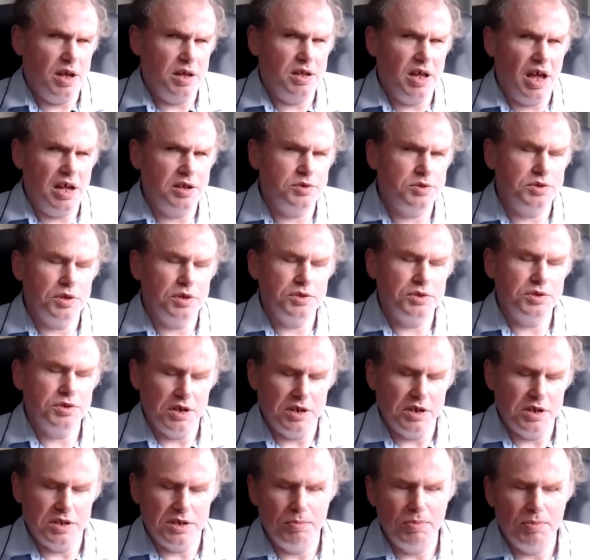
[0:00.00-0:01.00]

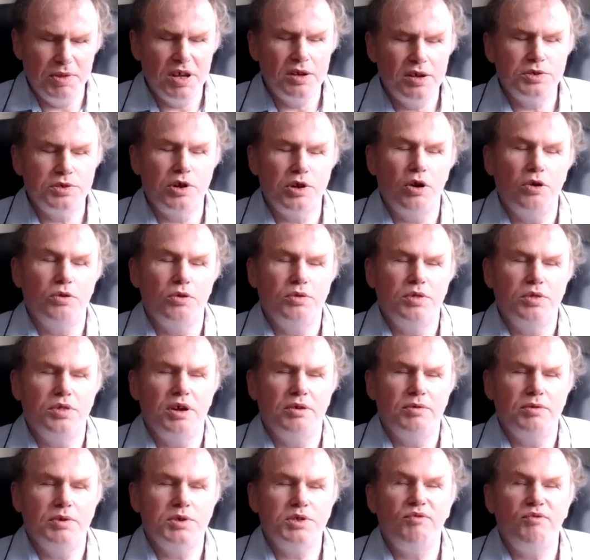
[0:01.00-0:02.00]
assistant. So
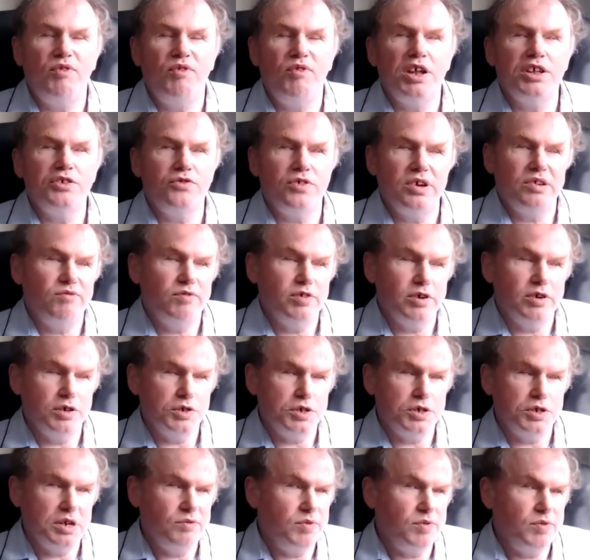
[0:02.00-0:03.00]
there is a voluntary
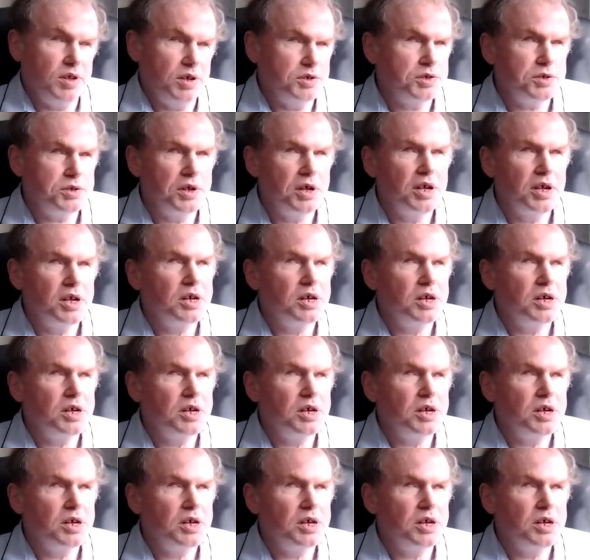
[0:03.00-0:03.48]
version of this,